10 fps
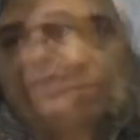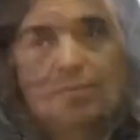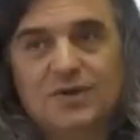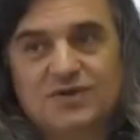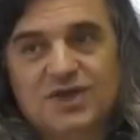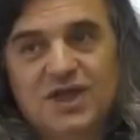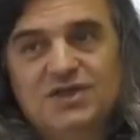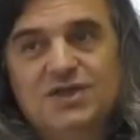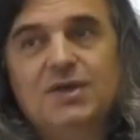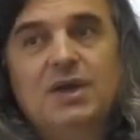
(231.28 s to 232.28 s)

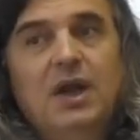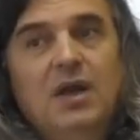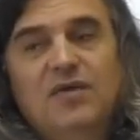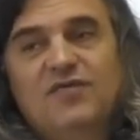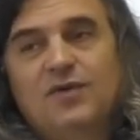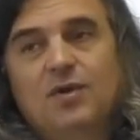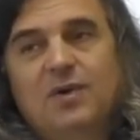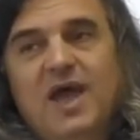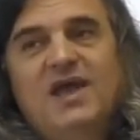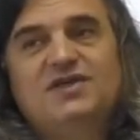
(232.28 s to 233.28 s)
processor from
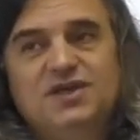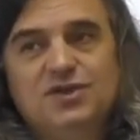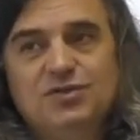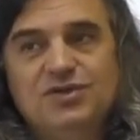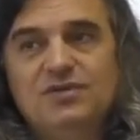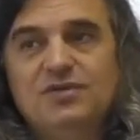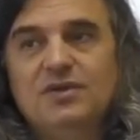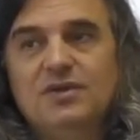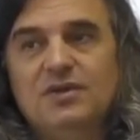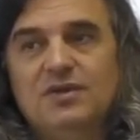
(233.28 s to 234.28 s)
executing
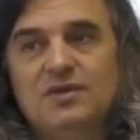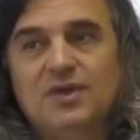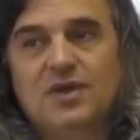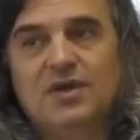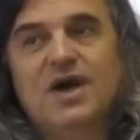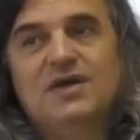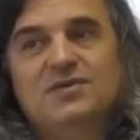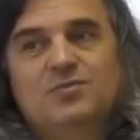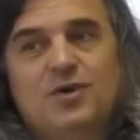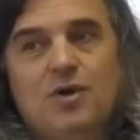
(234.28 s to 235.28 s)
the
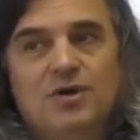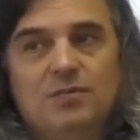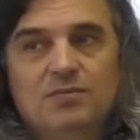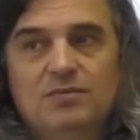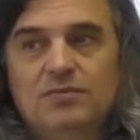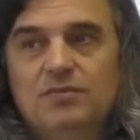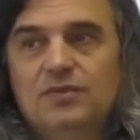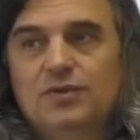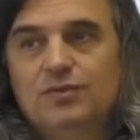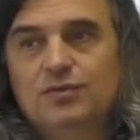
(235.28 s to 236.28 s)
current program
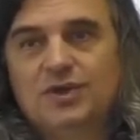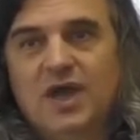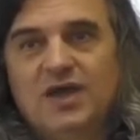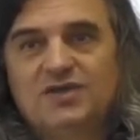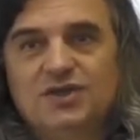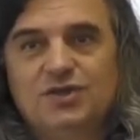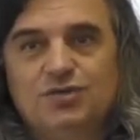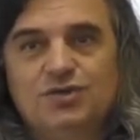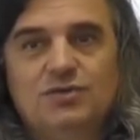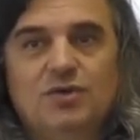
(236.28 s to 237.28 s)
to the
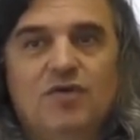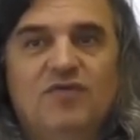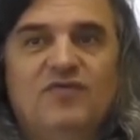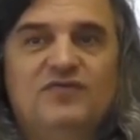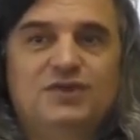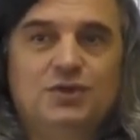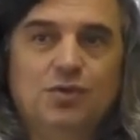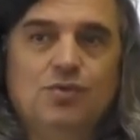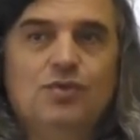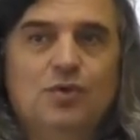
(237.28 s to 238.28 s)
execution of
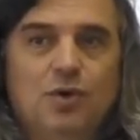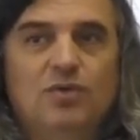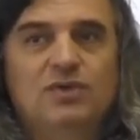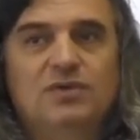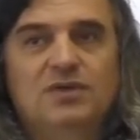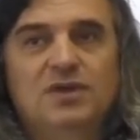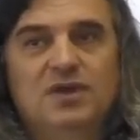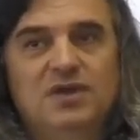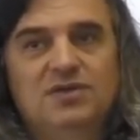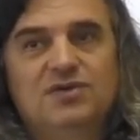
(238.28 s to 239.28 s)
so-called
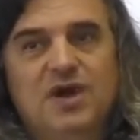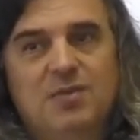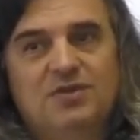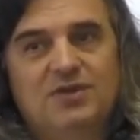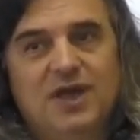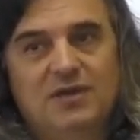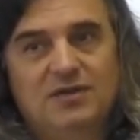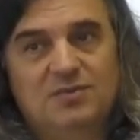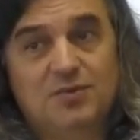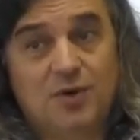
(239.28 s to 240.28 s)
interrupt
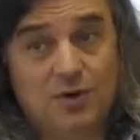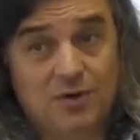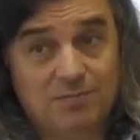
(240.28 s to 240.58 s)
handler program,